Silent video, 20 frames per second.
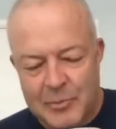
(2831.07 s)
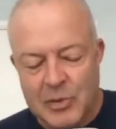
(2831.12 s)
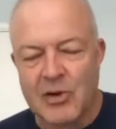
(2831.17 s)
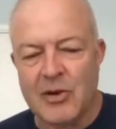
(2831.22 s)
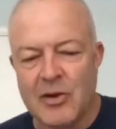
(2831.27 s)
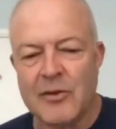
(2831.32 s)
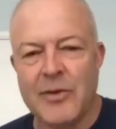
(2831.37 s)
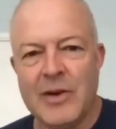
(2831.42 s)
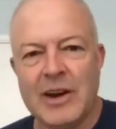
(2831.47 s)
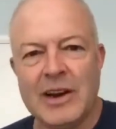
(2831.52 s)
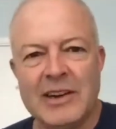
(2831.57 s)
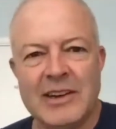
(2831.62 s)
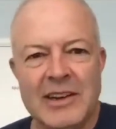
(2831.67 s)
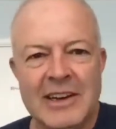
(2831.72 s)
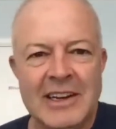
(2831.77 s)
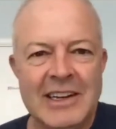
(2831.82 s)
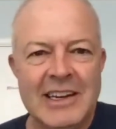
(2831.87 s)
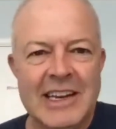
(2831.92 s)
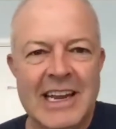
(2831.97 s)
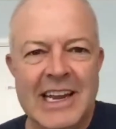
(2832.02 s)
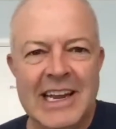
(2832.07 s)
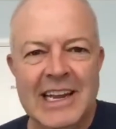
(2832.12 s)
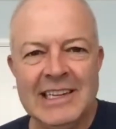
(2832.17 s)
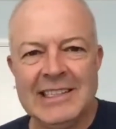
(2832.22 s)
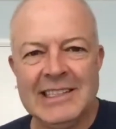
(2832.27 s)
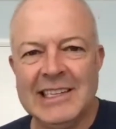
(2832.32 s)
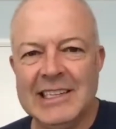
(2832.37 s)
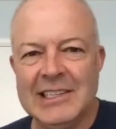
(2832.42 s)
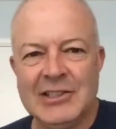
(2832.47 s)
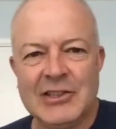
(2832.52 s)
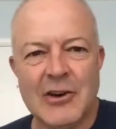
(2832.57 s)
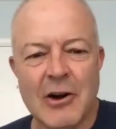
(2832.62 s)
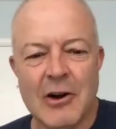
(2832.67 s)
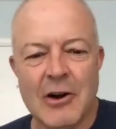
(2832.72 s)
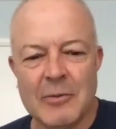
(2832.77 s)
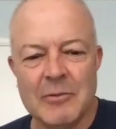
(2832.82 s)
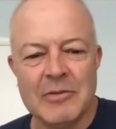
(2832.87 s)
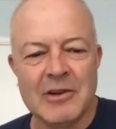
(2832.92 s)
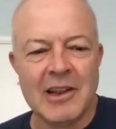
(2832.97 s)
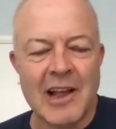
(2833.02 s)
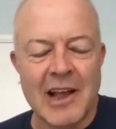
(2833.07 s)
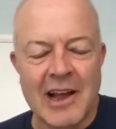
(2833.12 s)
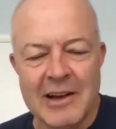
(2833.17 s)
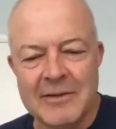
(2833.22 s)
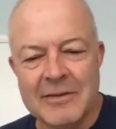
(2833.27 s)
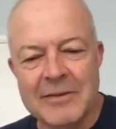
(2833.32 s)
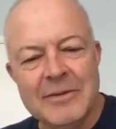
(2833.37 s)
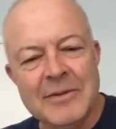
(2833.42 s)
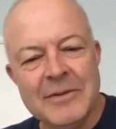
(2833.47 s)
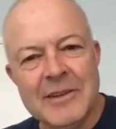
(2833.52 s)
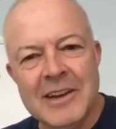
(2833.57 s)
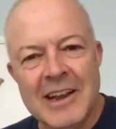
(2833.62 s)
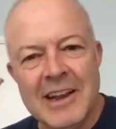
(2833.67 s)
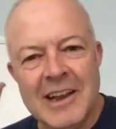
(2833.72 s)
perfect, easy, charmed life,